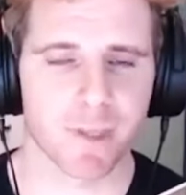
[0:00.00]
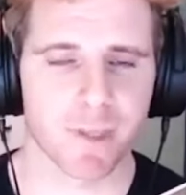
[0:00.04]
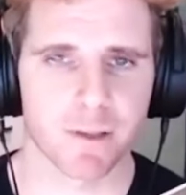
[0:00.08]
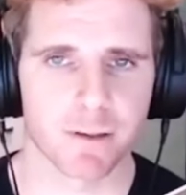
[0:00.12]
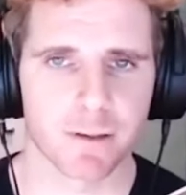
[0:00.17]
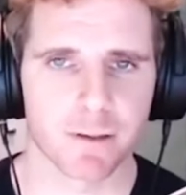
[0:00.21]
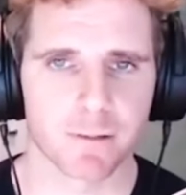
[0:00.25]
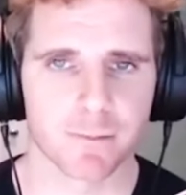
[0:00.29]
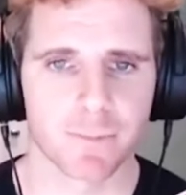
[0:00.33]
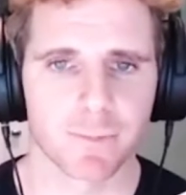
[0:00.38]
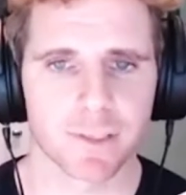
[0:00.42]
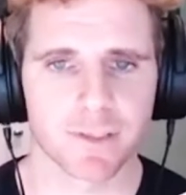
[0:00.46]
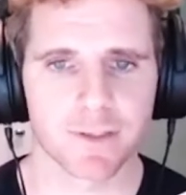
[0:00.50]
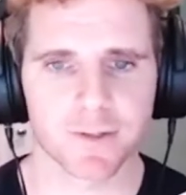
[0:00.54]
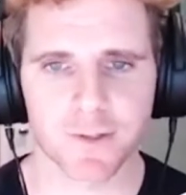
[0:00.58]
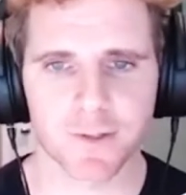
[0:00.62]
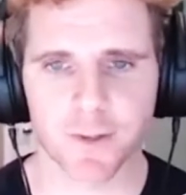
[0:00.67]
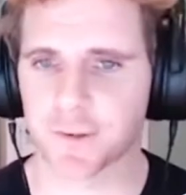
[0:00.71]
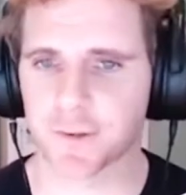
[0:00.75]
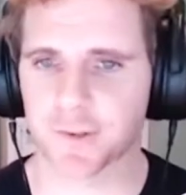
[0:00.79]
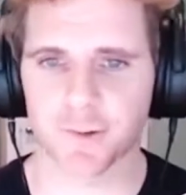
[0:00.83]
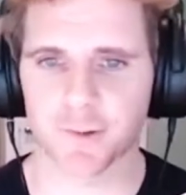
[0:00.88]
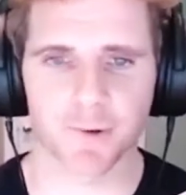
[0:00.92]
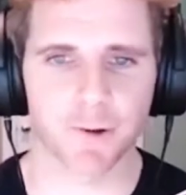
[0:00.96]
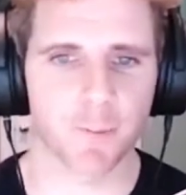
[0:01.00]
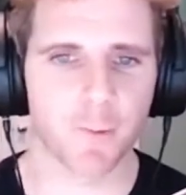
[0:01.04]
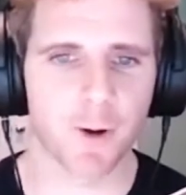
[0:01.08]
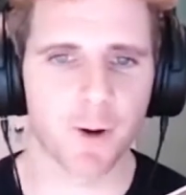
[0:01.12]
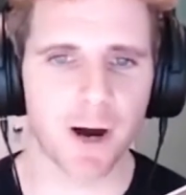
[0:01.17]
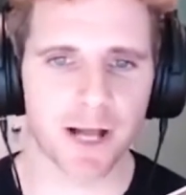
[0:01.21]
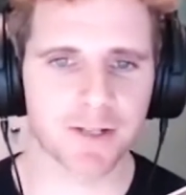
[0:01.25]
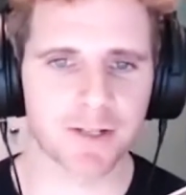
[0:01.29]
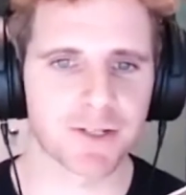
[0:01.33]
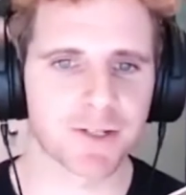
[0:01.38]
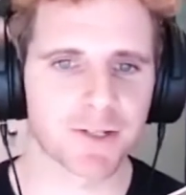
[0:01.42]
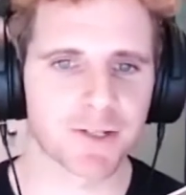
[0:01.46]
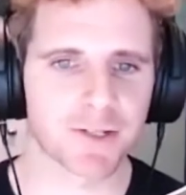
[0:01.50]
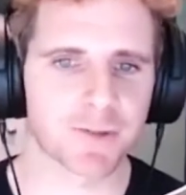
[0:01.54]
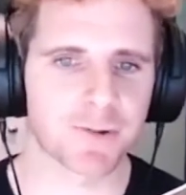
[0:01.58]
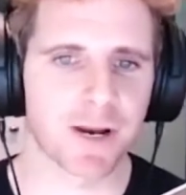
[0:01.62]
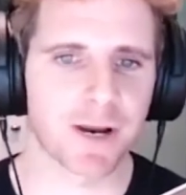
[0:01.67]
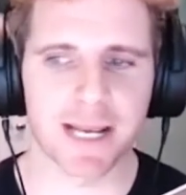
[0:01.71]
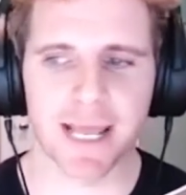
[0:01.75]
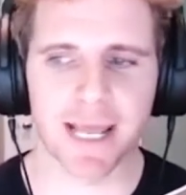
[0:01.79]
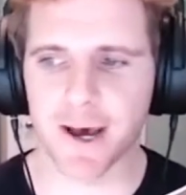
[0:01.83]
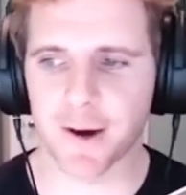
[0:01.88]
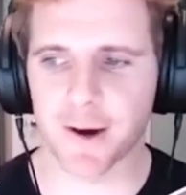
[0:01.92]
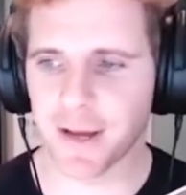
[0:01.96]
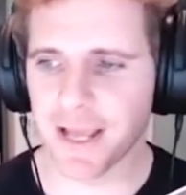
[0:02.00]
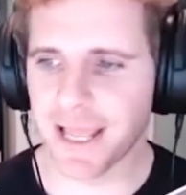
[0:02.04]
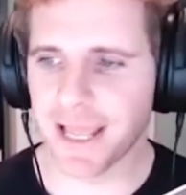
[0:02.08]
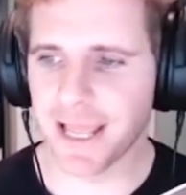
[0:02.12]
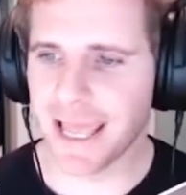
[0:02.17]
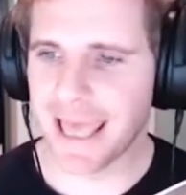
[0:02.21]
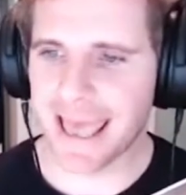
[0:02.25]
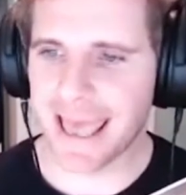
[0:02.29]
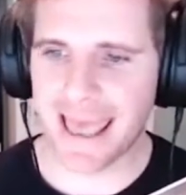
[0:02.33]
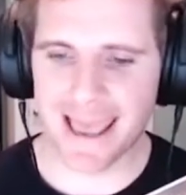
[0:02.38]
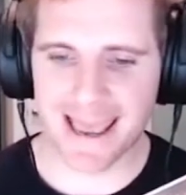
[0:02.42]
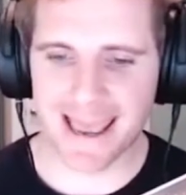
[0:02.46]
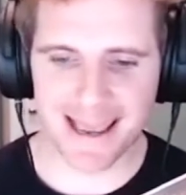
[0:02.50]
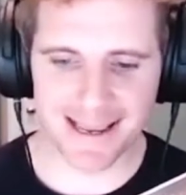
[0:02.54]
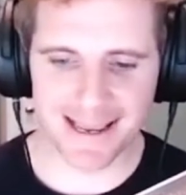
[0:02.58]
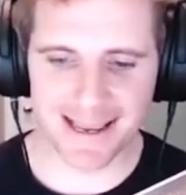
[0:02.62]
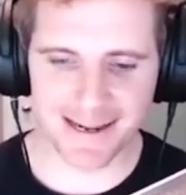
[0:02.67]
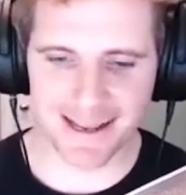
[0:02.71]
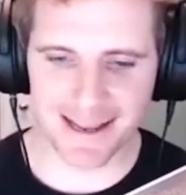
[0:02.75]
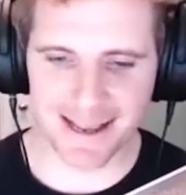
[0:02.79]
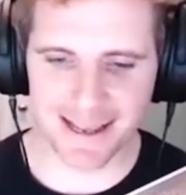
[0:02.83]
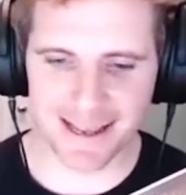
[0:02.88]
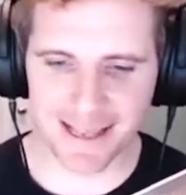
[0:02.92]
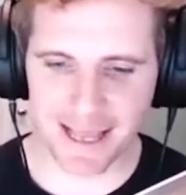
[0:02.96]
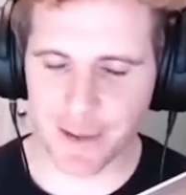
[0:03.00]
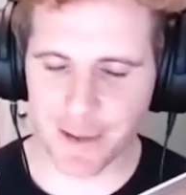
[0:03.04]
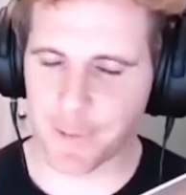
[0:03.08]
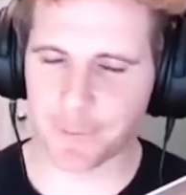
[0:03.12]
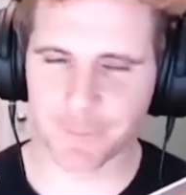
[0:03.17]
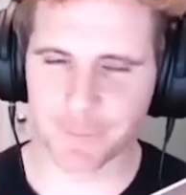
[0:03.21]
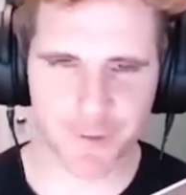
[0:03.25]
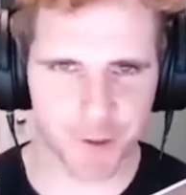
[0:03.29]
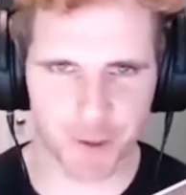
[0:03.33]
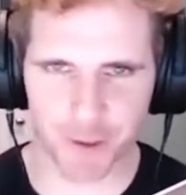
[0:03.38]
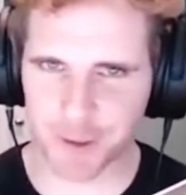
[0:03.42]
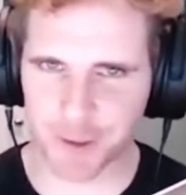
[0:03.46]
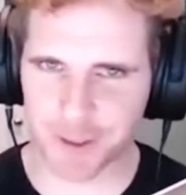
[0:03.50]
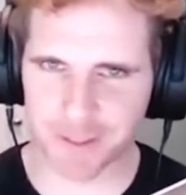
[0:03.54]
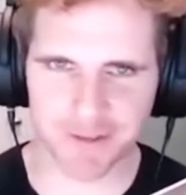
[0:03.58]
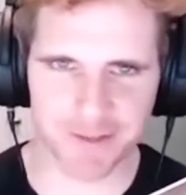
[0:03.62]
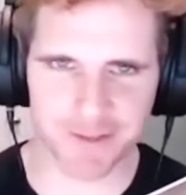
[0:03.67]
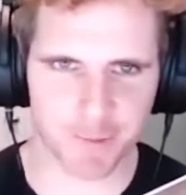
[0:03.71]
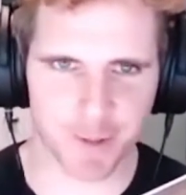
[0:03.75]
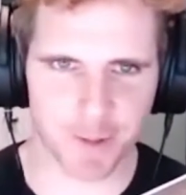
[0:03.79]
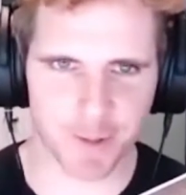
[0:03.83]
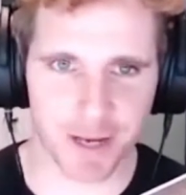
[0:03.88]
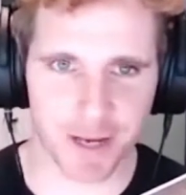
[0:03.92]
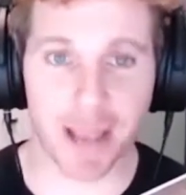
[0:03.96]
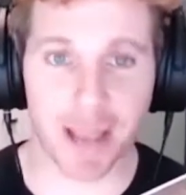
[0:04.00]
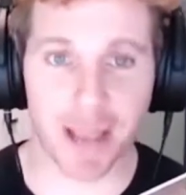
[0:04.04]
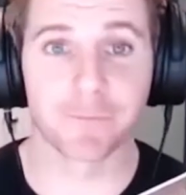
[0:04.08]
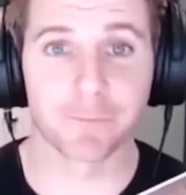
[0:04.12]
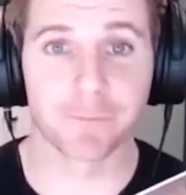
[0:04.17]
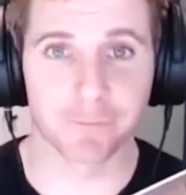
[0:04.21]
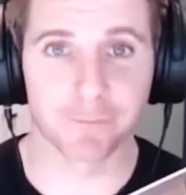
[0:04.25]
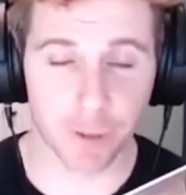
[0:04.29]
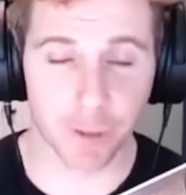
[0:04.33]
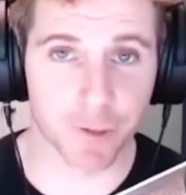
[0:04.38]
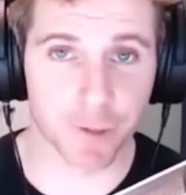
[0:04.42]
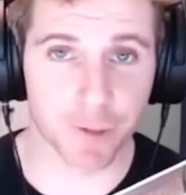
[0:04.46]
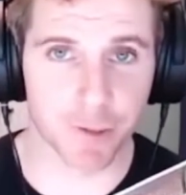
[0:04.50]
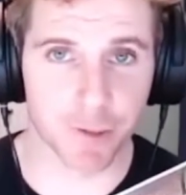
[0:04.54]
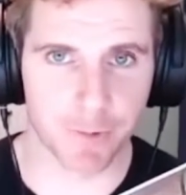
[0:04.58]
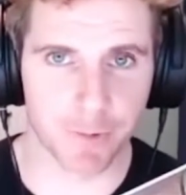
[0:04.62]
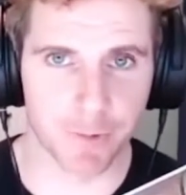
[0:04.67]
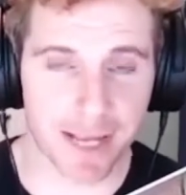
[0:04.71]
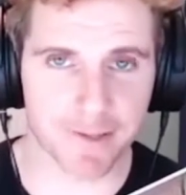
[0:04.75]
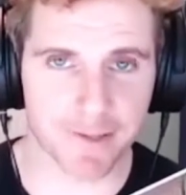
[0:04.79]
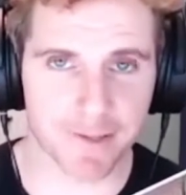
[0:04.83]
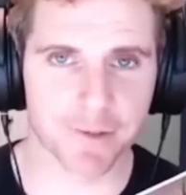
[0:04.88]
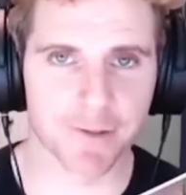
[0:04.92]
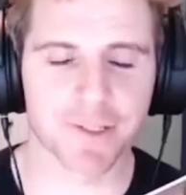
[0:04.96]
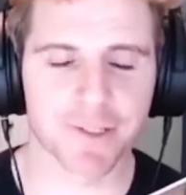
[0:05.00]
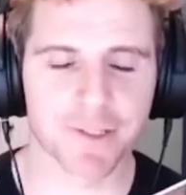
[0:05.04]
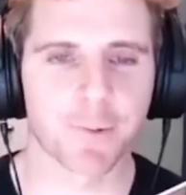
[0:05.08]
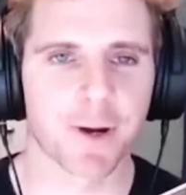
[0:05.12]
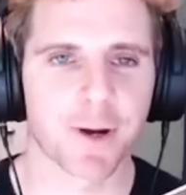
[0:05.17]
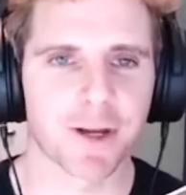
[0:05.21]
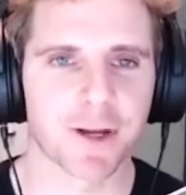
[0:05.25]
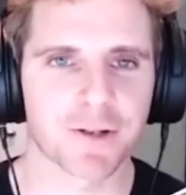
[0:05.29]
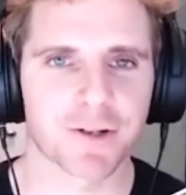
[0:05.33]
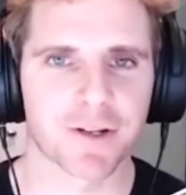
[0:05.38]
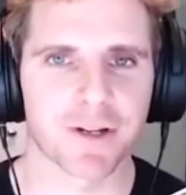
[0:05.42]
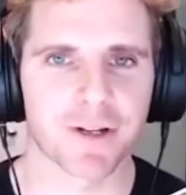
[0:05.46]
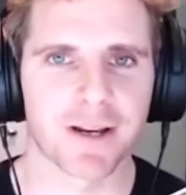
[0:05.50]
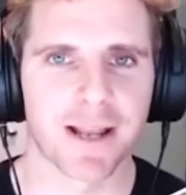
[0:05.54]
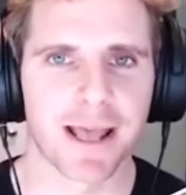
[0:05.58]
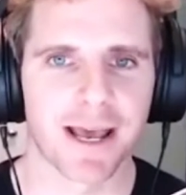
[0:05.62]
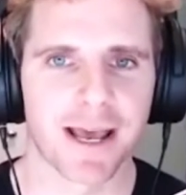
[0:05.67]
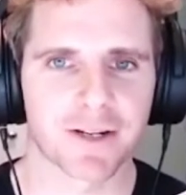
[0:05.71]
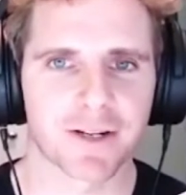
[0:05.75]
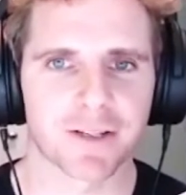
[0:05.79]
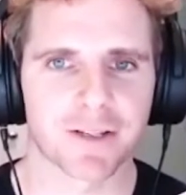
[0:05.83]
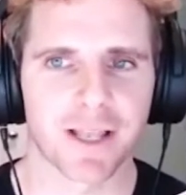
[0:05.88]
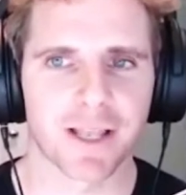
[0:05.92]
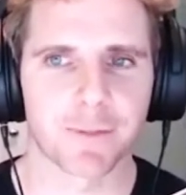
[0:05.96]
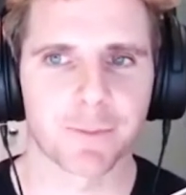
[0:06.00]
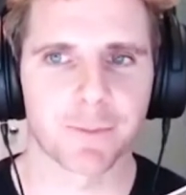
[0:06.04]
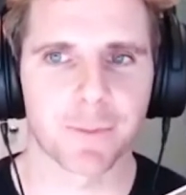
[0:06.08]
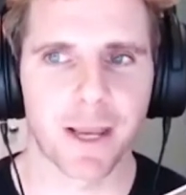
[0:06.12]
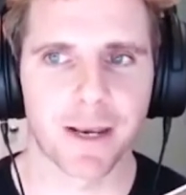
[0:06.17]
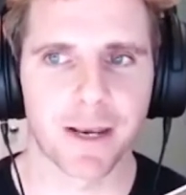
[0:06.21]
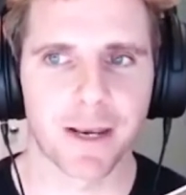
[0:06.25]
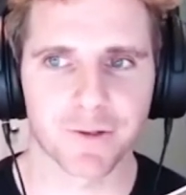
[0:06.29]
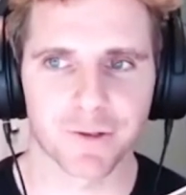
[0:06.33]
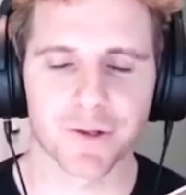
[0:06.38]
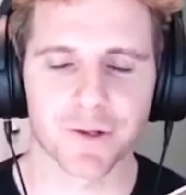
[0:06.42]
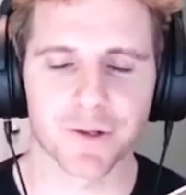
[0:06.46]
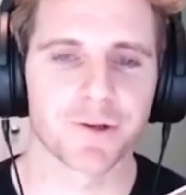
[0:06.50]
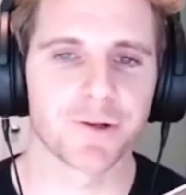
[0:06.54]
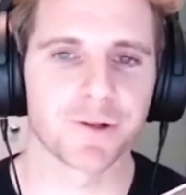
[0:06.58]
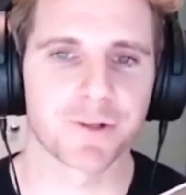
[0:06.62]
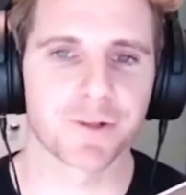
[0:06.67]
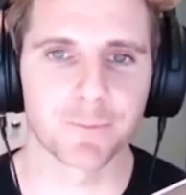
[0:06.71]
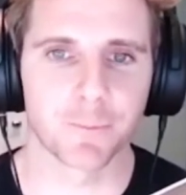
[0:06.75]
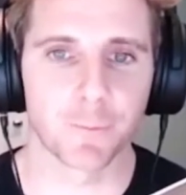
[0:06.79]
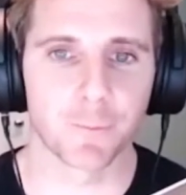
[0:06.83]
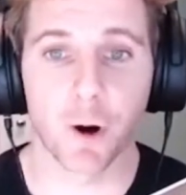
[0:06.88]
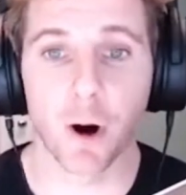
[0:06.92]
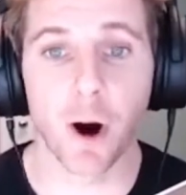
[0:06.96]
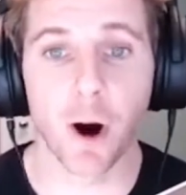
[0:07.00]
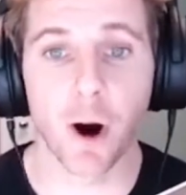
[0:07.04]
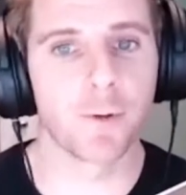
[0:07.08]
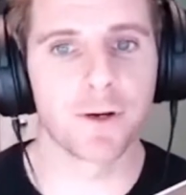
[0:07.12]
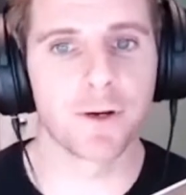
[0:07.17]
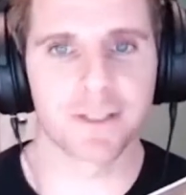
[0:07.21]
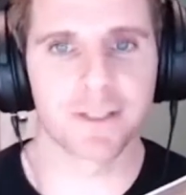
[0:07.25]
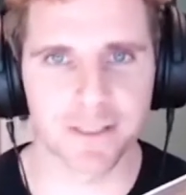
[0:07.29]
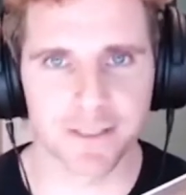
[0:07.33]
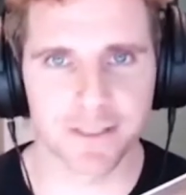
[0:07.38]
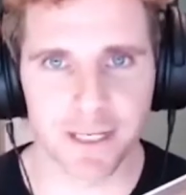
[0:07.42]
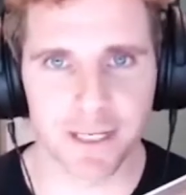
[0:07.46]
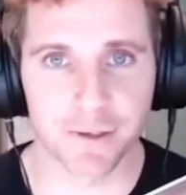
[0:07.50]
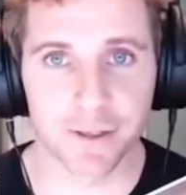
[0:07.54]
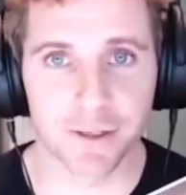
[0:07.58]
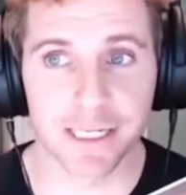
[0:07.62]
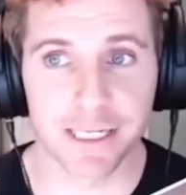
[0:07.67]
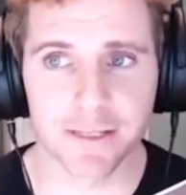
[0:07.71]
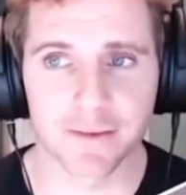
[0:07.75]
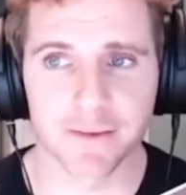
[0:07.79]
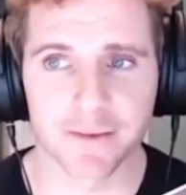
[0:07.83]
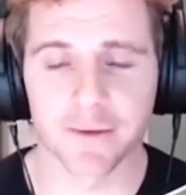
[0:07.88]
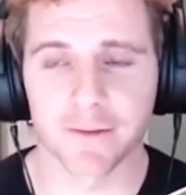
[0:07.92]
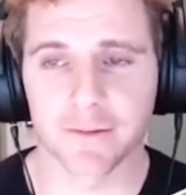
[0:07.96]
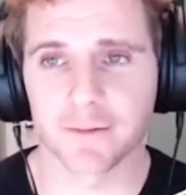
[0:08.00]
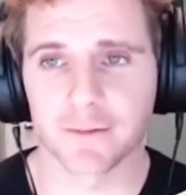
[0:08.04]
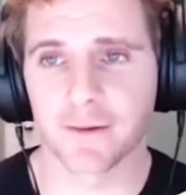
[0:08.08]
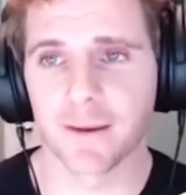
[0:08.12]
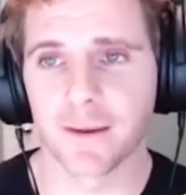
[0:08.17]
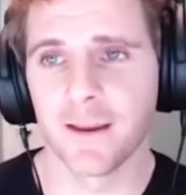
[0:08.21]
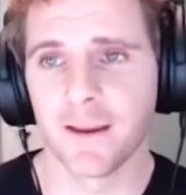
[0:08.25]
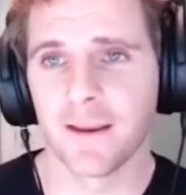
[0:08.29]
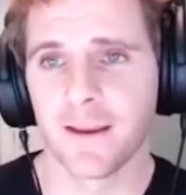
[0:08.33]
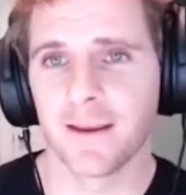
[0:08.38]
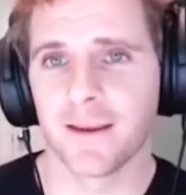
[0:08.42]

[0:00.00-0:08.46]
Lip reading: business owners who are watching us right now. And I'm sure you get this question. I've heard you answer this question, actually. I'm sure you will always continue to get this.